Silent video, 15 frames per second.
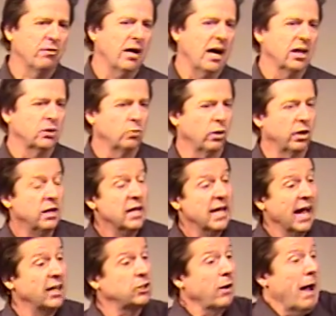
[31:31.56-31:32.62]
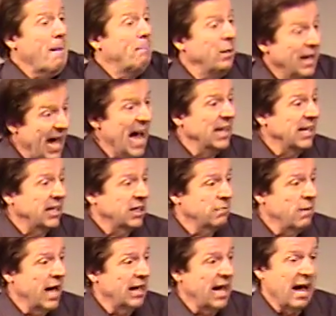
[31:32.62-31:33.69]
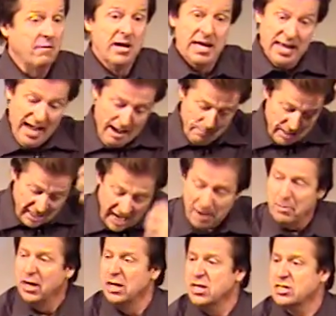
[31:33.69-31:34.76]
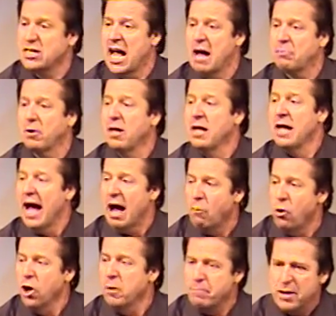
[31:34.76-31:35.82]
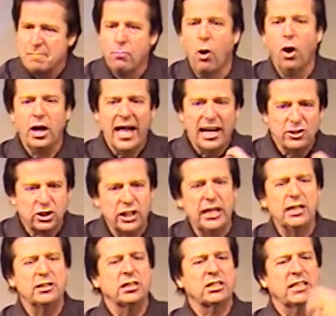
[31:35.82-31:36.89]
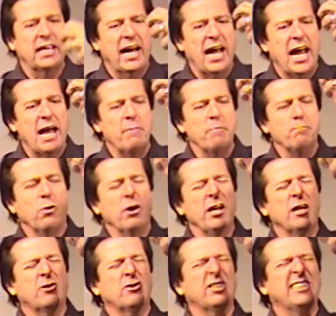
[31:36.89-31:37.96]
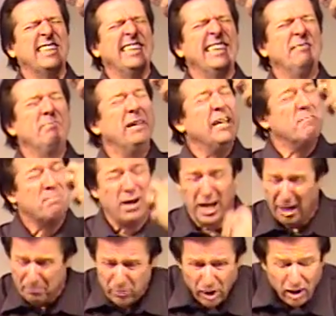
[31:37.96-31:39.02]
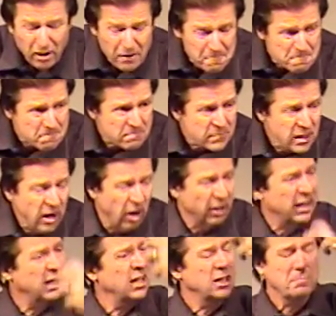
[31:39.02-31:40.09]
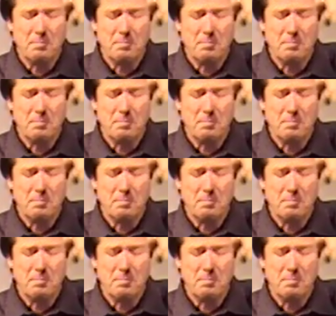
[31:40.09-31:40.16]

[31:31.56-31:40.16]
of God's Word. And so I apply that to my life. I'm becoming a disciple disciple. I want to be more like Jesus than I am more interested in being popular or getting the